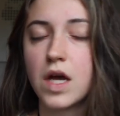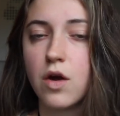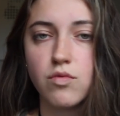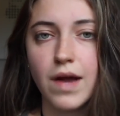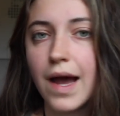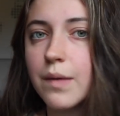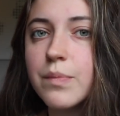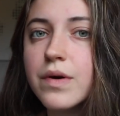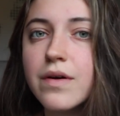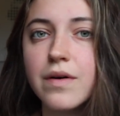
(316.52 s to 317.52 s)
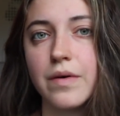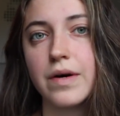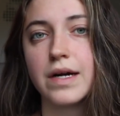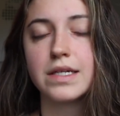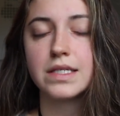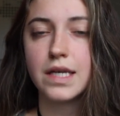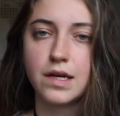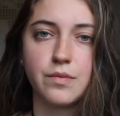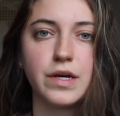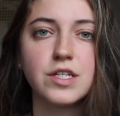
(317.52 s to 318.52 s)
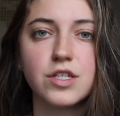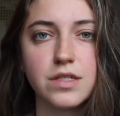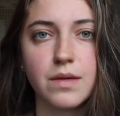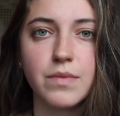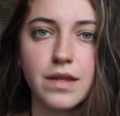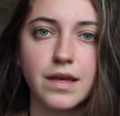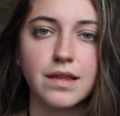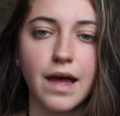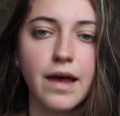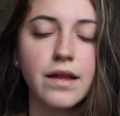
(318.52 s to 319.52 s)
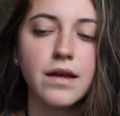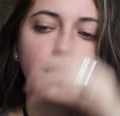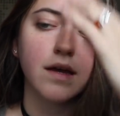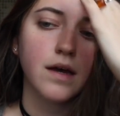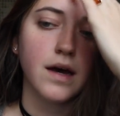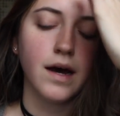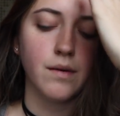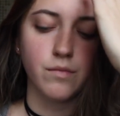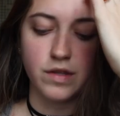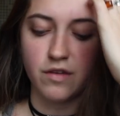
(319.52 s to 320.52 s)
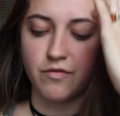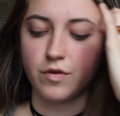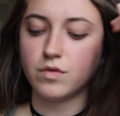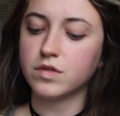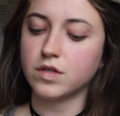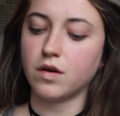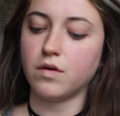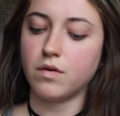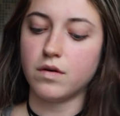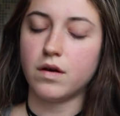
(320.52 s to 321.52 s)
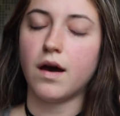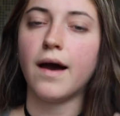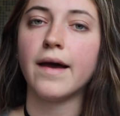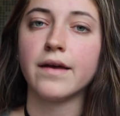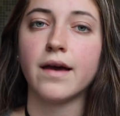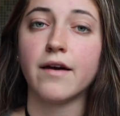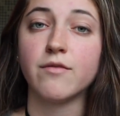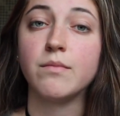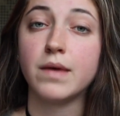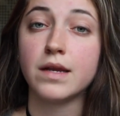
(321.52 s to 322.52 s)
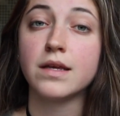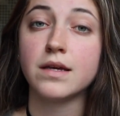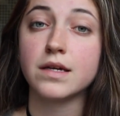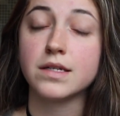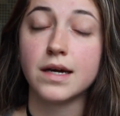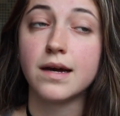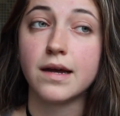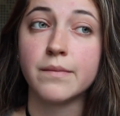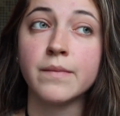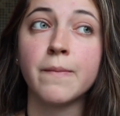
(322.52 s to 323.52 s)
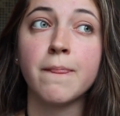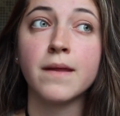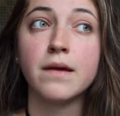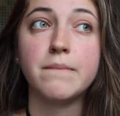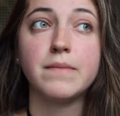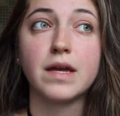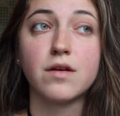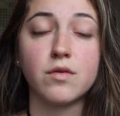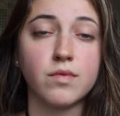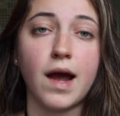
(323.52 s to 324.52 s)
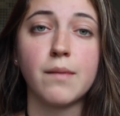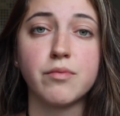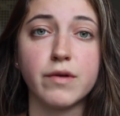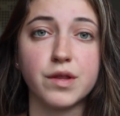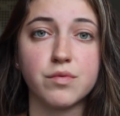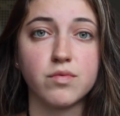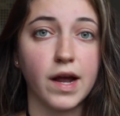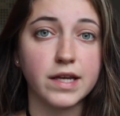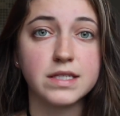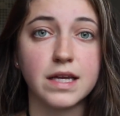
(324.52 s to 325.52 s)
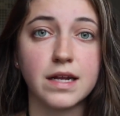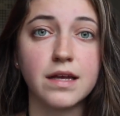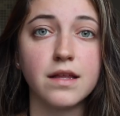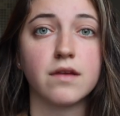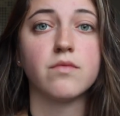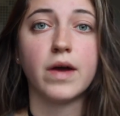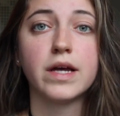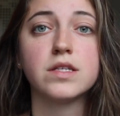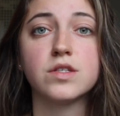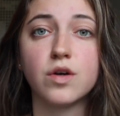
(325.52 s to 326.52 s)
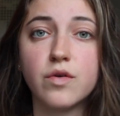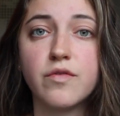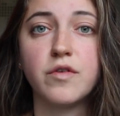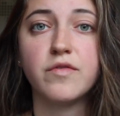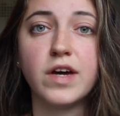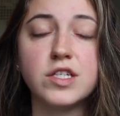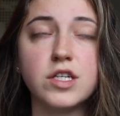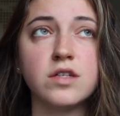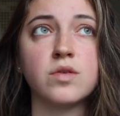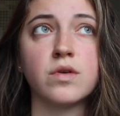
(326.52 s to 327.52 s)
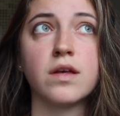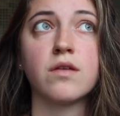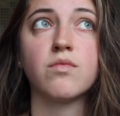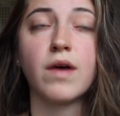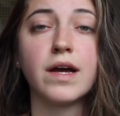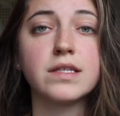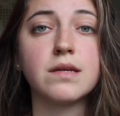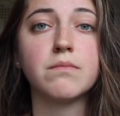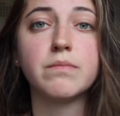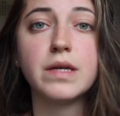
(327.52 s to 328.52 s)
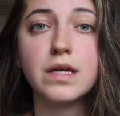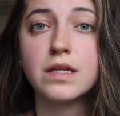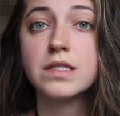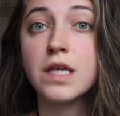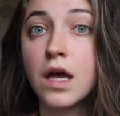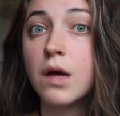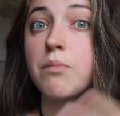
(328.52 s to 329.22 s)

a wrap or a sandwich or something like that um, with the food. So I have many a time made a wrap with rice in it, like rice, tofu, veggies, or like rice and beans,